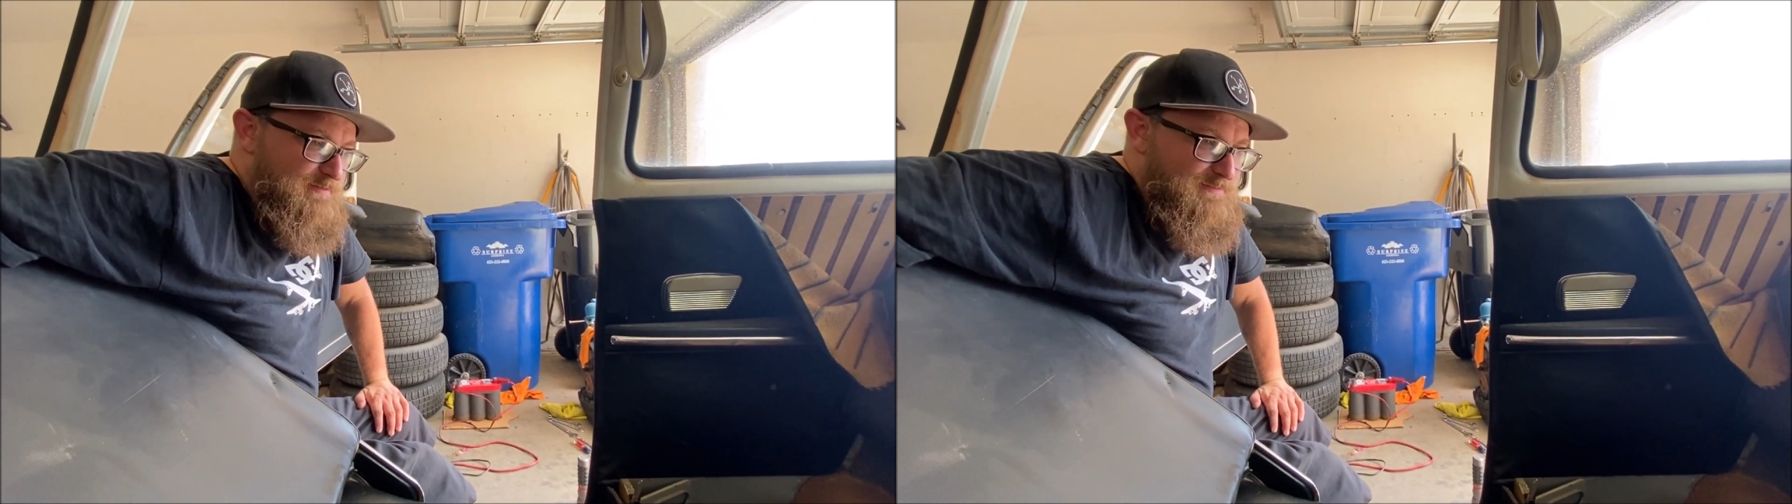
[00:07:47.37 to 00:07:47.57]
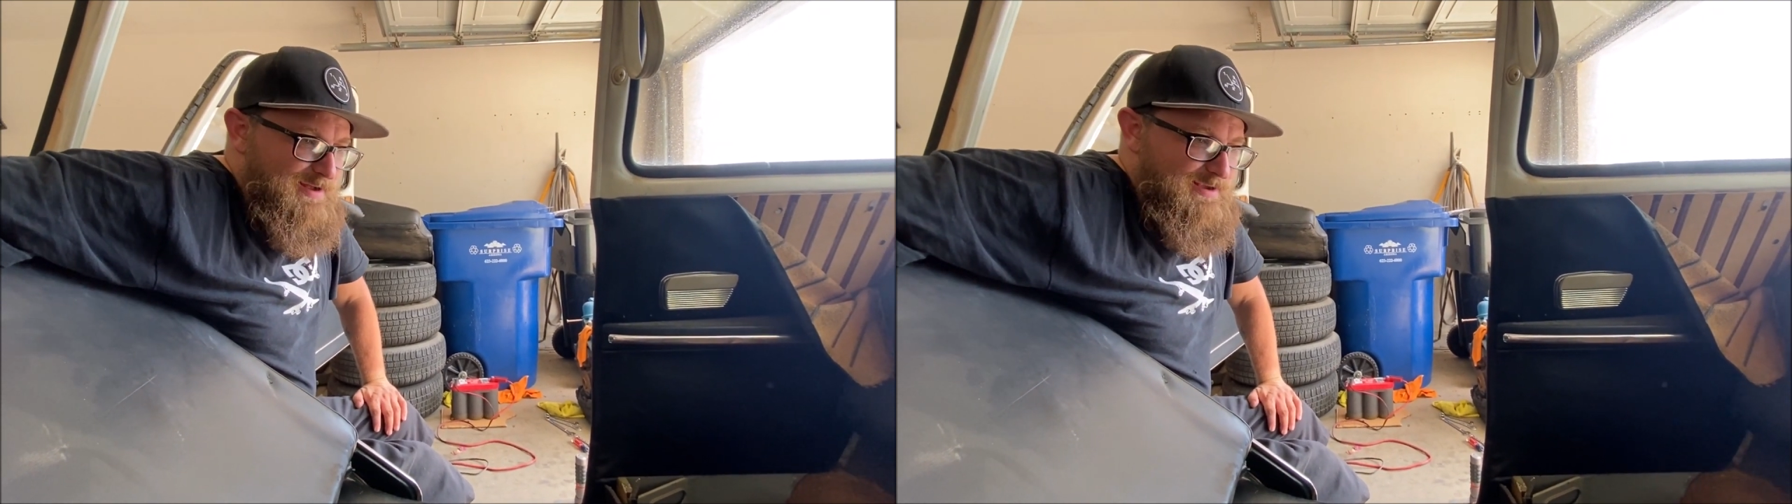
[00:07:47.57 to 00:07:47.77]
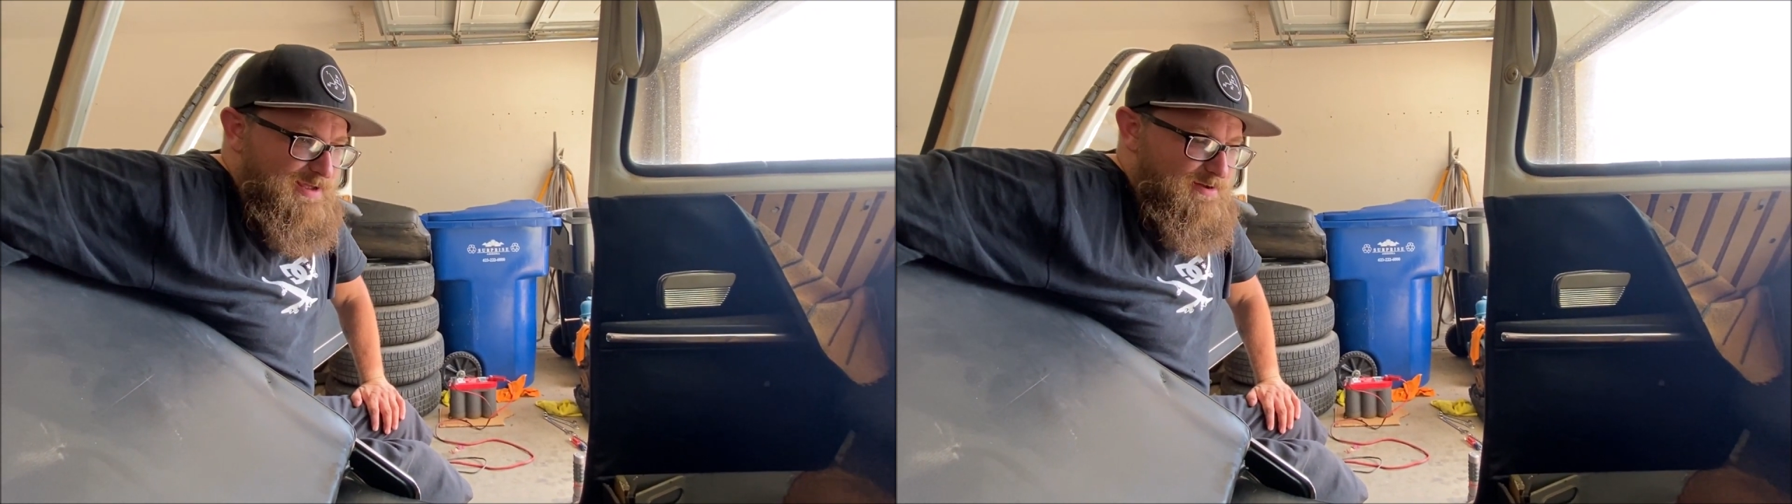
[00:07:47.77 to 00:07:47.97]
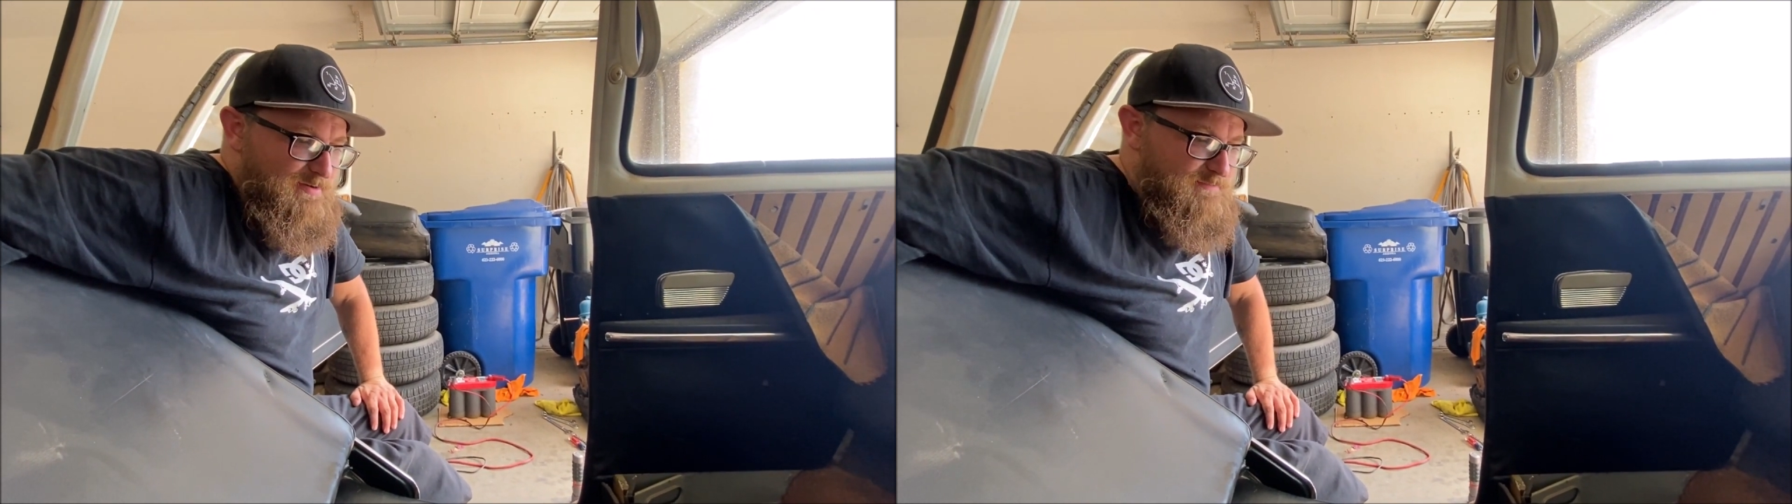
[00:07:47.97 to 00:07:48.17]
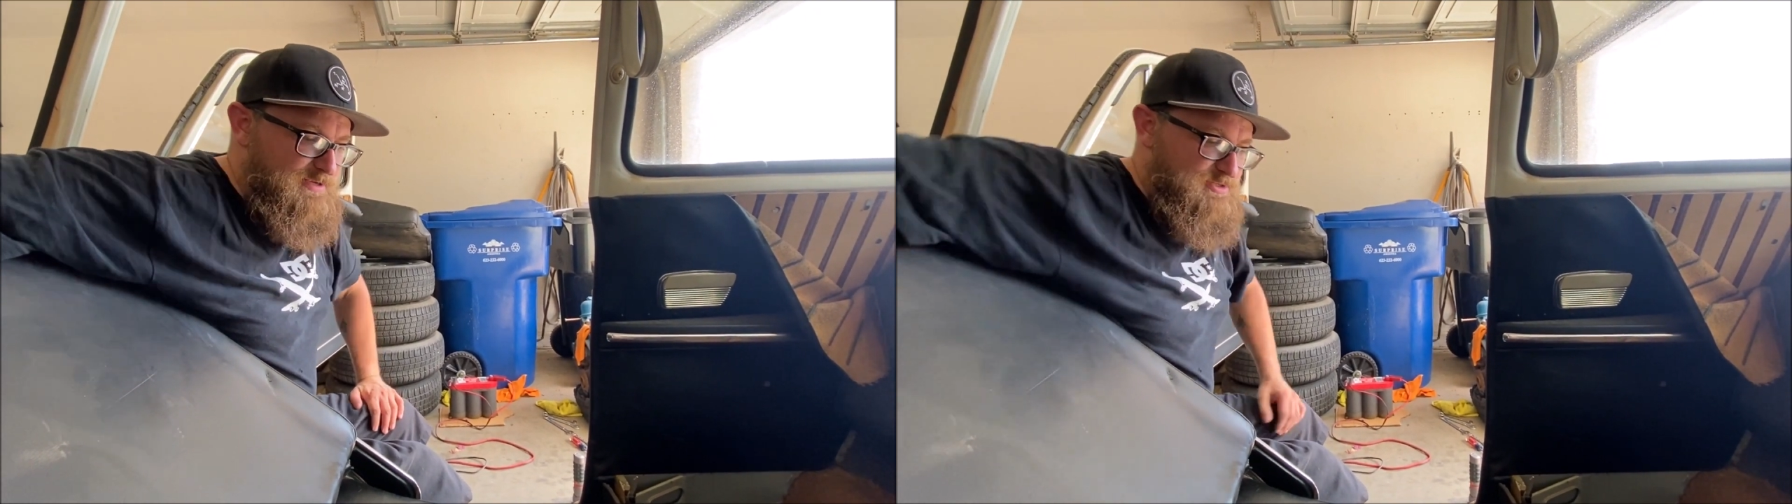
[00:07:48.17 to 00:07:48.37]
find out.
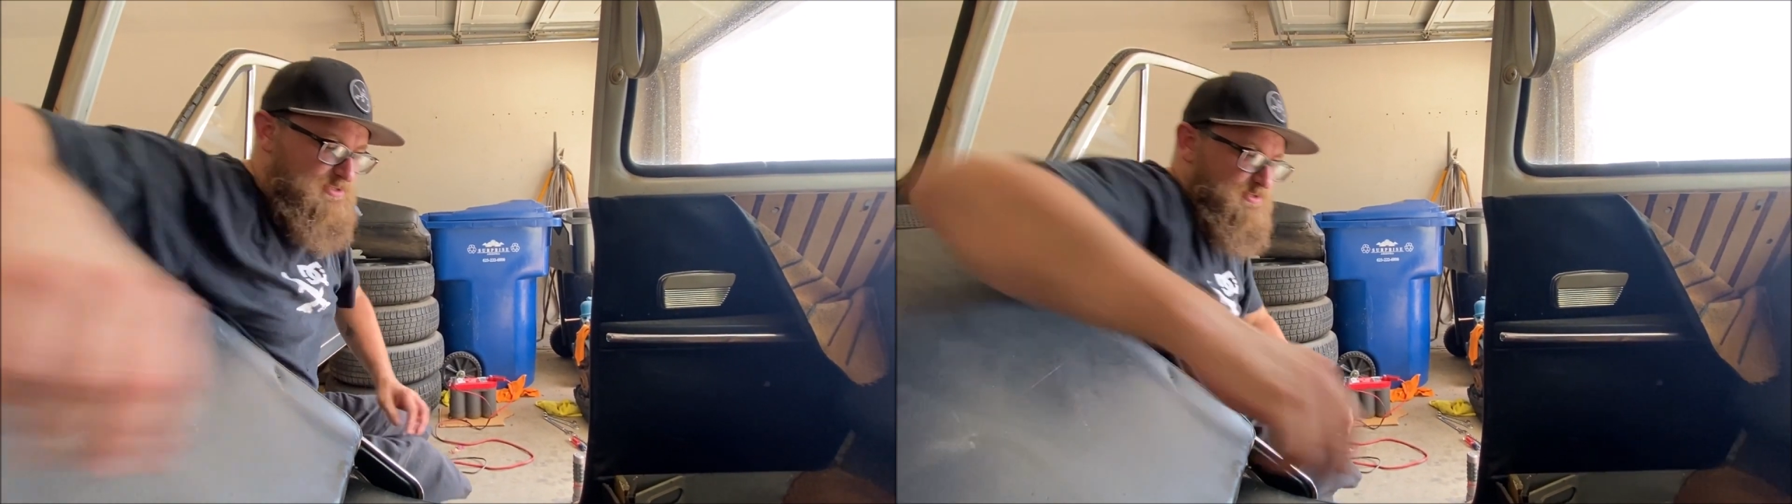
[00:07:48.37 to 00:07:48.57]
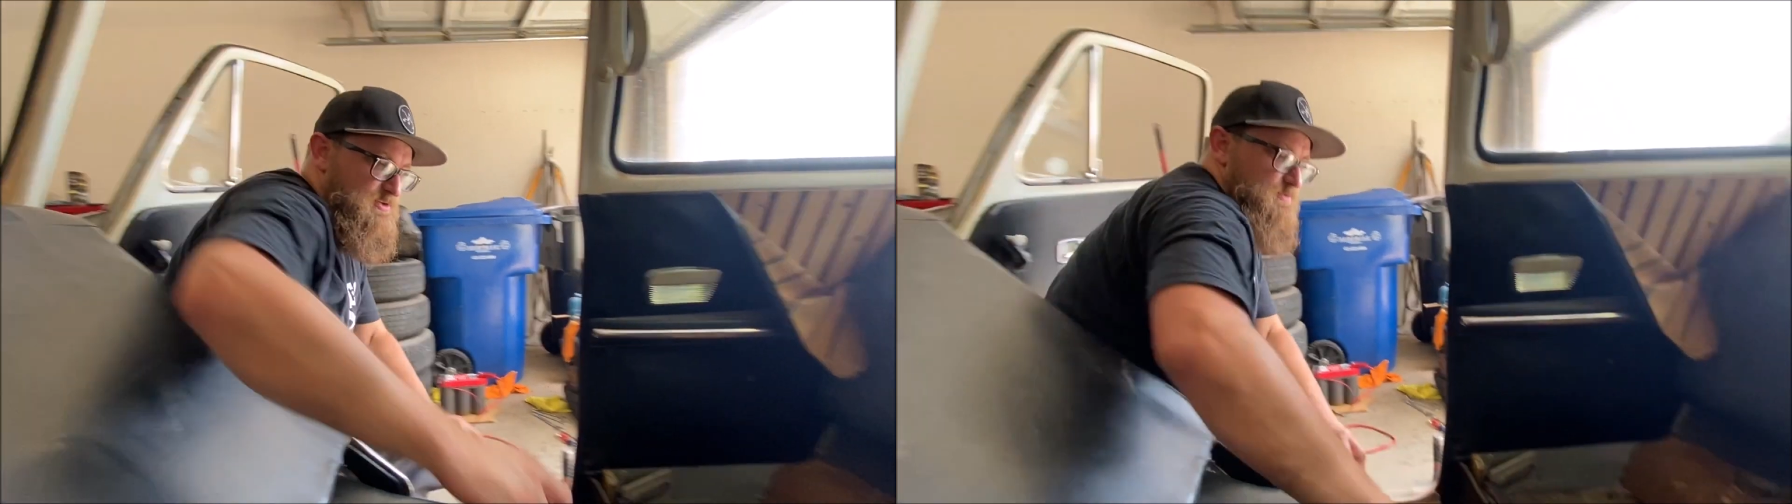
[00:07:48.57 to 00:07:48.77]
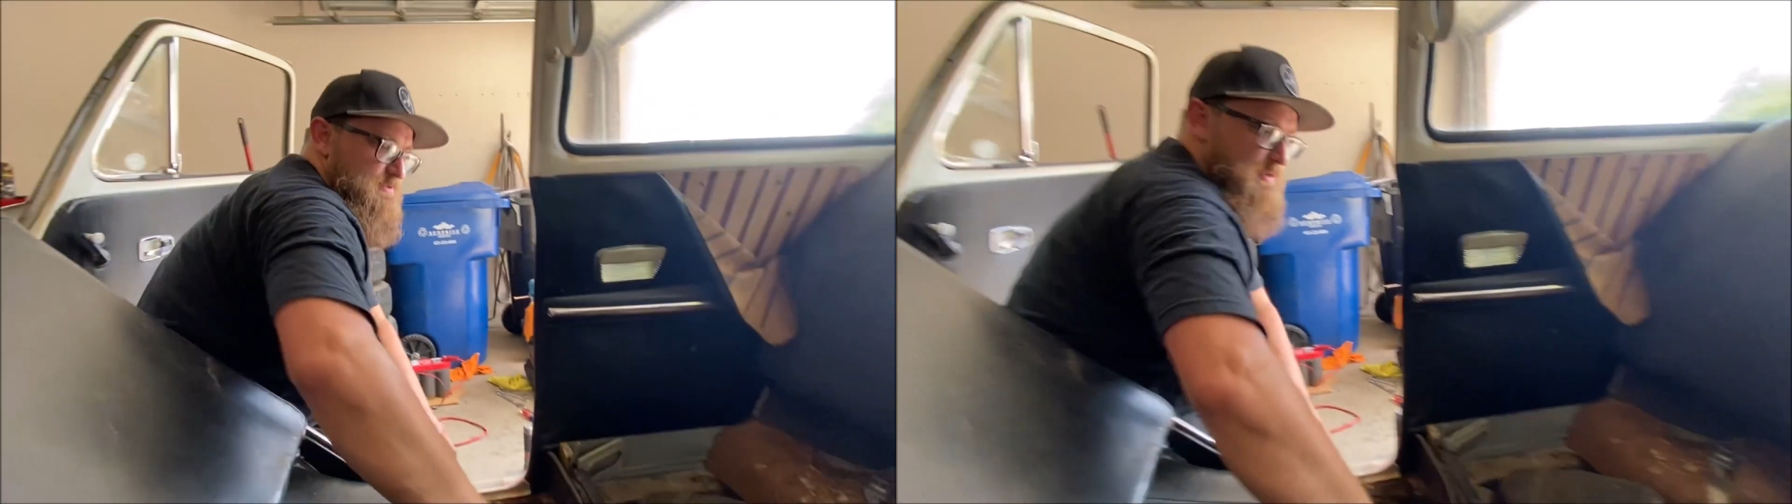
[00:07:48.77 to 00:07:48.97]
If I just do